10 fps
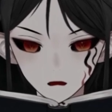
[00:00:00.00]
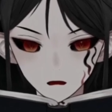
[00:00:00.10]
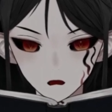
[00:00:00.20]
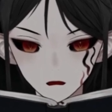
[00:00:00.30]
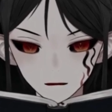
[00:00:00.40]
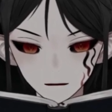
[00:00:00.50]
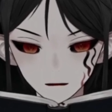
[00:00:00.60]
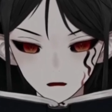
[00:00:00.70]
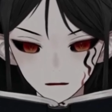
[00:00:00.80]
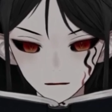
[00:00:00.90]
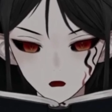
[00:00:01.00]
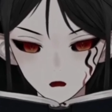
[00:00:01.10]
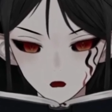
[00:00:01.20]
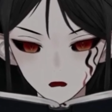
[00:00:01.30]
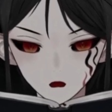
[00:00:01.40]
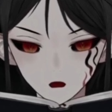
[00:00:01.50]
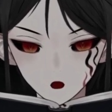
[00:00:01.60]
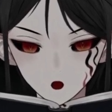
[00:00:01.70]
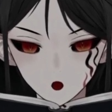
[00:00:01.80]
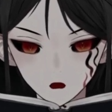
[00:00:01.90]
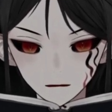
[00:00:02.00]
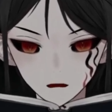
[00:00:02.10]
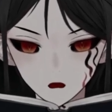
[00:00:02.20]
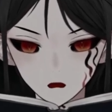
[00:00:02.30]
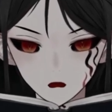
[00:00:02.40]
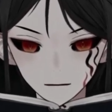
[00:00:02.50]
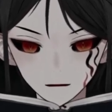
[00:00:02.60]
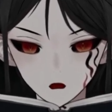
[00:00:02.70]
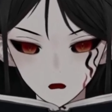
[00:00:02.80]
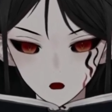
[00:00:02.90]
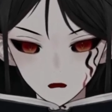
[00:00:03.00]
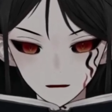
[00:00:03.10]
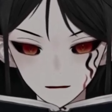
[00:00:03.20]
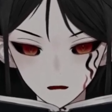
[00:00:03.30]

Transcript: and showed that no matter how far off they went,